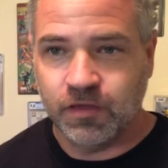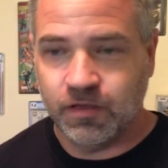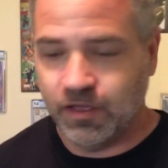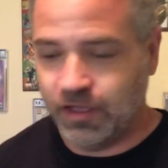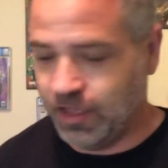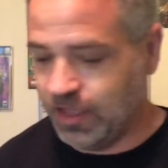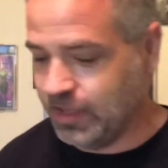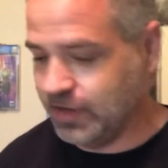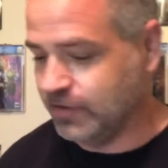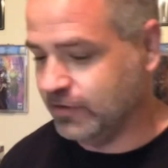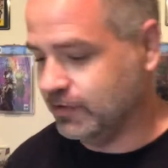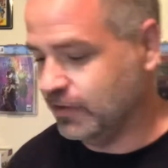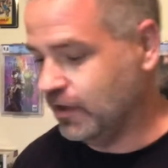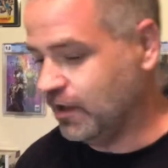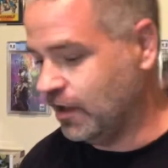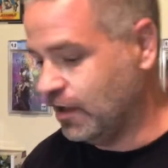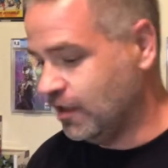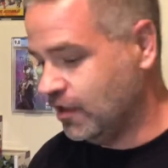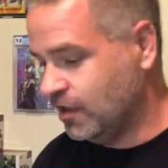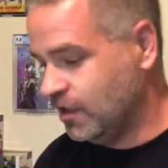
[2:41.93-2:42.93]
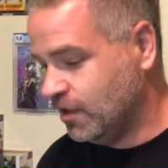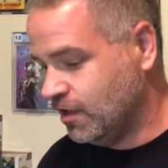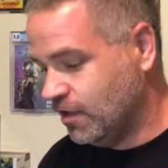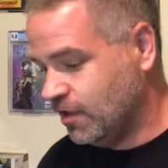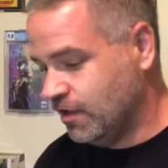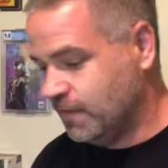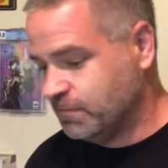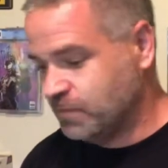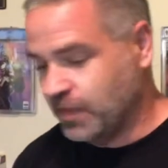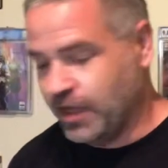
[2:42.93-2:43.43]
And
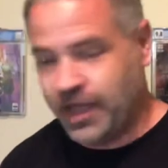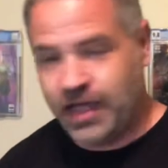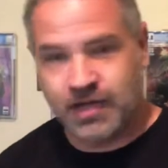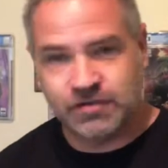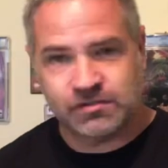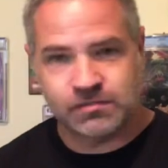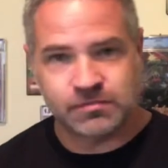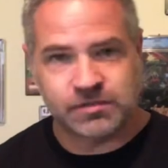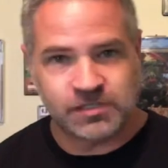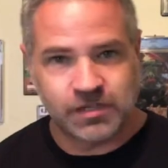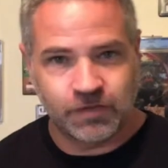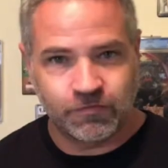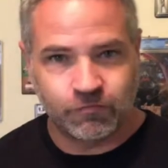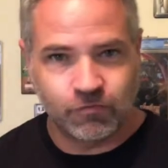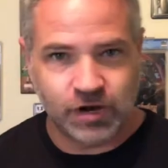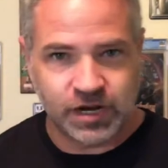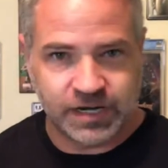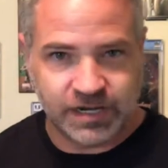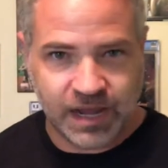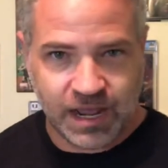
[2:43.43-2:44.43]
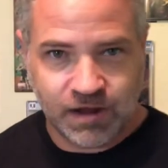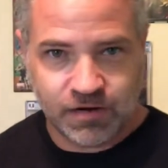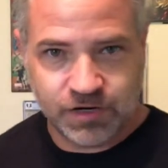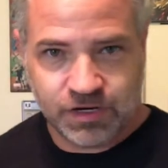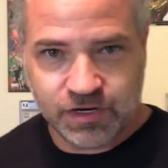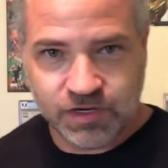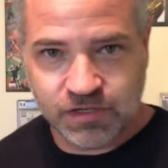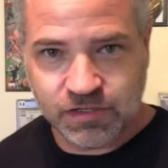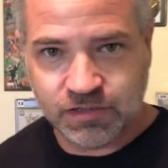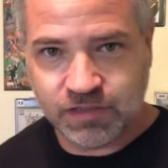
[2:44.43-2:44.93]
I have some stuff written down here